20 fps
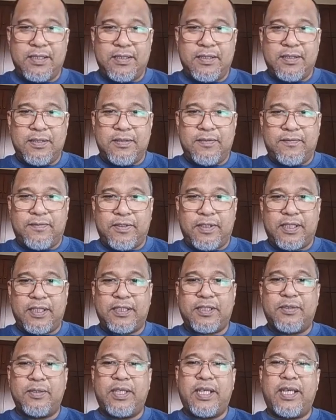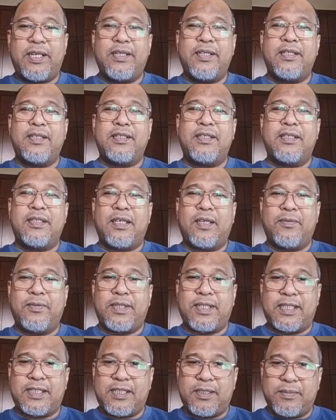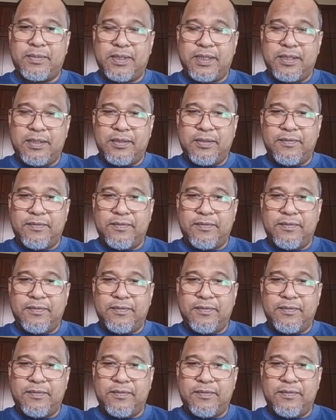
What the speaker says: for us to get our customer,